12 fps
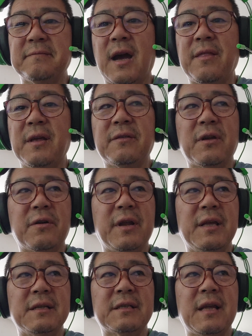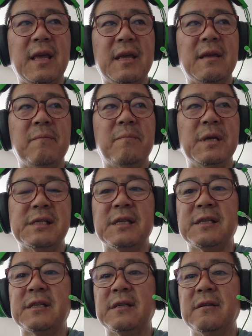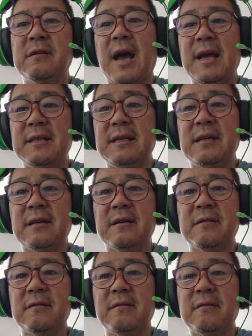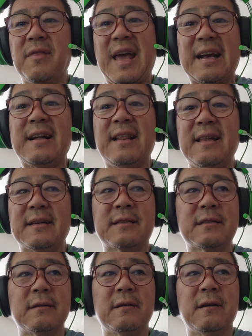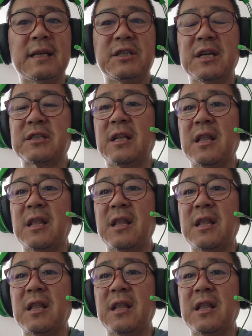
I think there is a business idea that clicks, that checks a